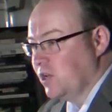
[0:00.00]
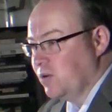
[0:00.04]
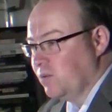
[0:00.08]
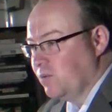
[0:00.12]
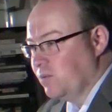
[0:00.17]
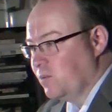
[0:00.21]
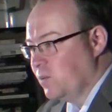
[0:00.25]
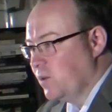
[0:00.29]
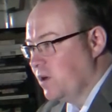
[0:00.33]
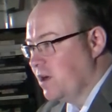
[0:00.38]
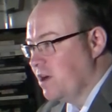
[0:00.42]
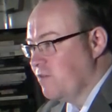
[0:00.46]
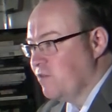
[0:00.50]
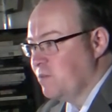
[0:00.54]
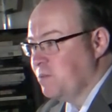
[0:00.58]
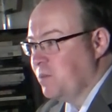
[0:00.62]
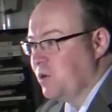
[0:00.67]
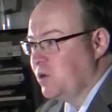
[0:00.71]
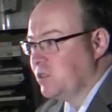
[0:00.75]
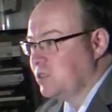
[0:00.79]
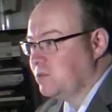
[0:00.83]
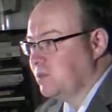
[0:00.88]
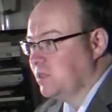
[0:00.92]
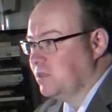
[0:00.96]
wherever
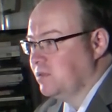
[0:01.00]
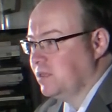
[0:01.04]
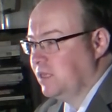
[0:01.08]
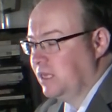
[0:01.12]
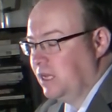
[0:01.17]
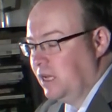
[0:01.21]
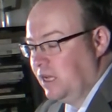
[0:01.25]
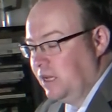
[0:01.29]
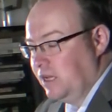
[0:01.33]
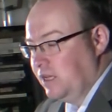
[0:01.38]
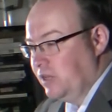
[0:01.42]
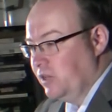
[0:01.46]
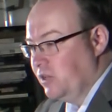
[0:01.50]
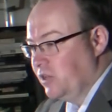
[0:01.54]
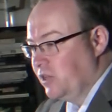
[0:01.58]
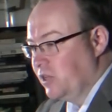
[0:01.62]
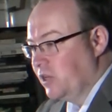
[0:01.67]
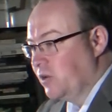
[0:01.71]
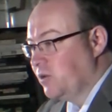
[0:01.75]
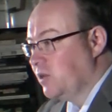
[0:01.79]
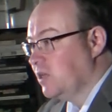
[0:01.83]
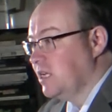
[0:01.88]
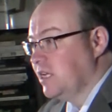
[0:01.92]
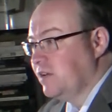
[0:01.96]
possible,
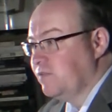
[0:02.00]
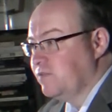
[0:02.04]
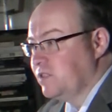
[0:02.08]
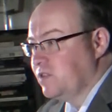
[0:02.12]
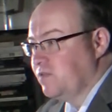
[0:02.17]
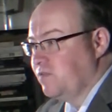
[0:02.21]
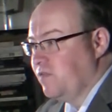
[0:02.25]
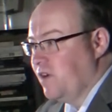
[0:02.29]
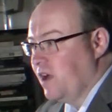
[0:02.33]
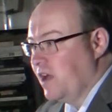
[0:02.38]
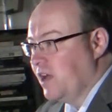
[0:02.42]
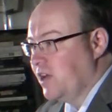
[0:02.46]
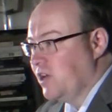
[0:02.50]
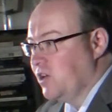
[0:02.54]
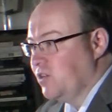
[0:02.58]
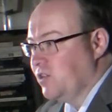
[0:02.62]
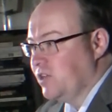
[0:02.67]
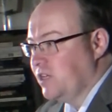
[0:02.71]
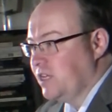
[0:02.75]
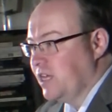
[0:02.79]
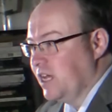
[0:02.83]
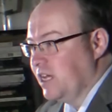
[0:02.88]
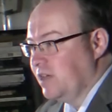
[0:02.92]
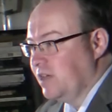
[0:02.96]
you live to fight another day,